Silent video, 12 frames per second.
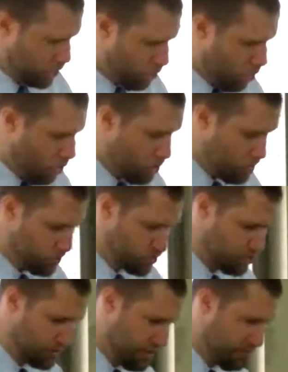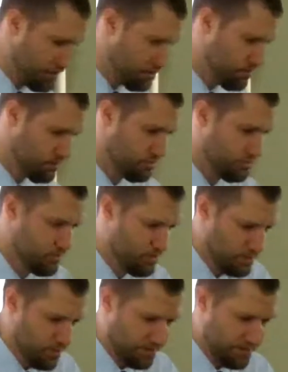The law, which was given
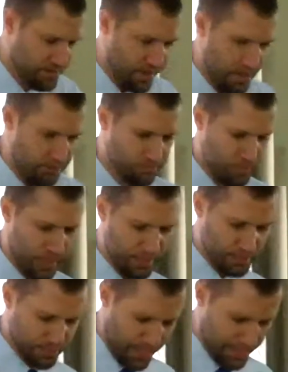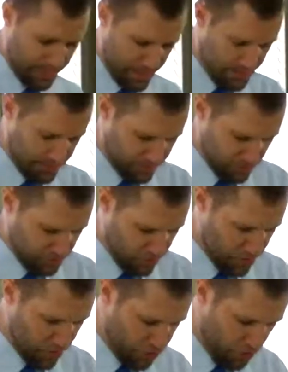at the time at Sinai, does
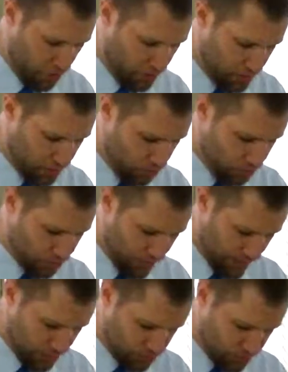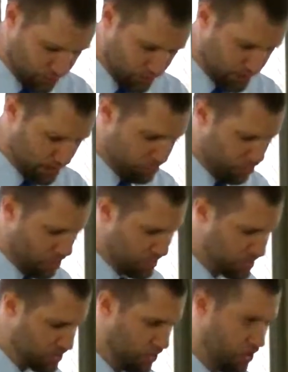not annul or change the
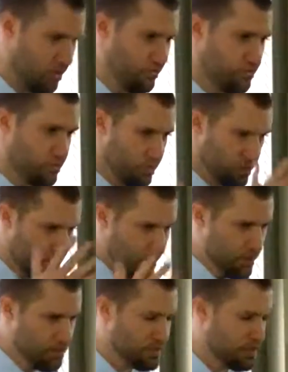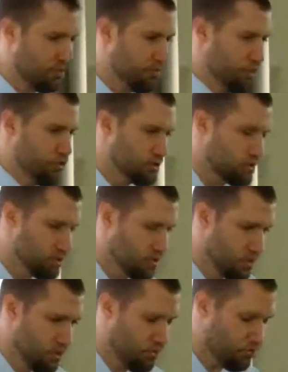promise of salvation
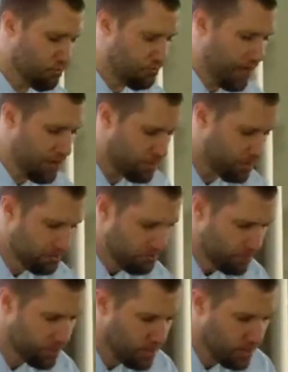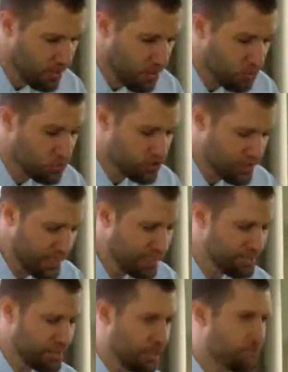through faith. Which
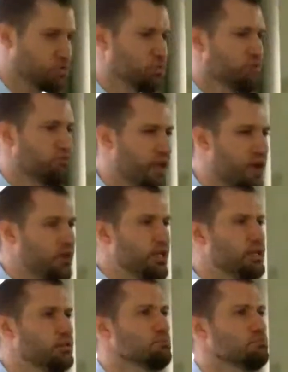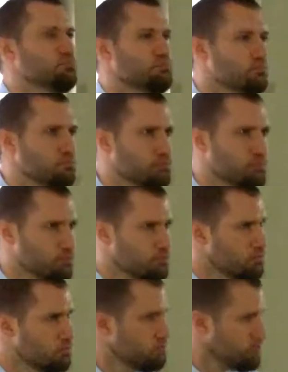leads us to a very
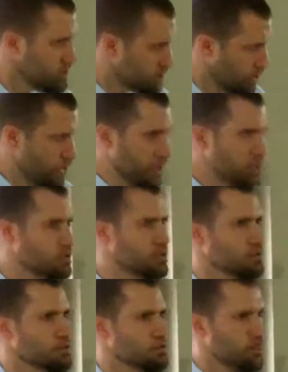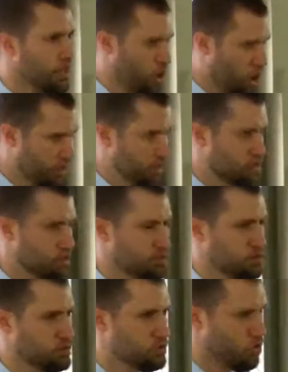serious and
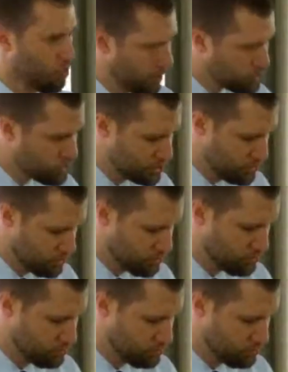honest question.